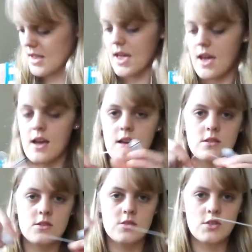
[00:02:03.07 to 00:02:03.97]
our
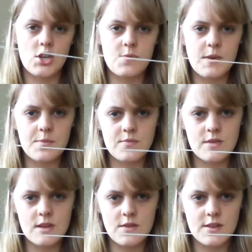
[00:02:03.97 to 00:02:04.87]
tubing
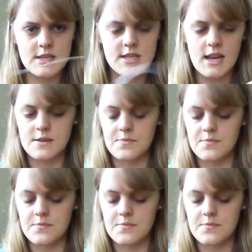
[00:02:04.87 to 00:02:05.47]
for the sight